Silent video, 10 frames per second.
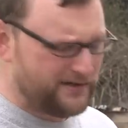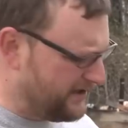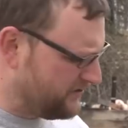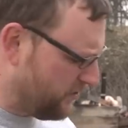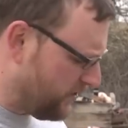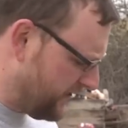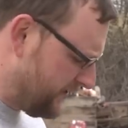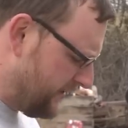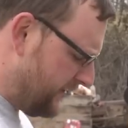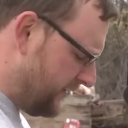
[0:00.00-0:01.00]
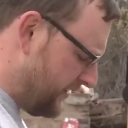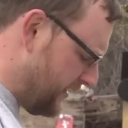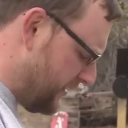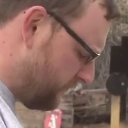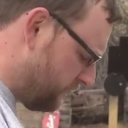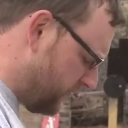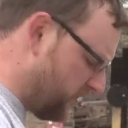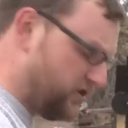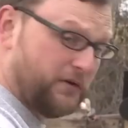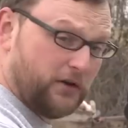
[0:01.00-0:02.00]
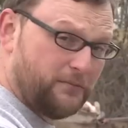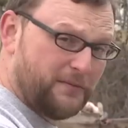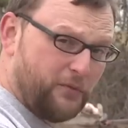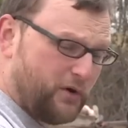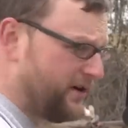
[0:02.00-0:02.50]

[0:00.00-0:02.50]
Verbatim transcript: and enjoy. Uh, we're gonna shoot a little bit more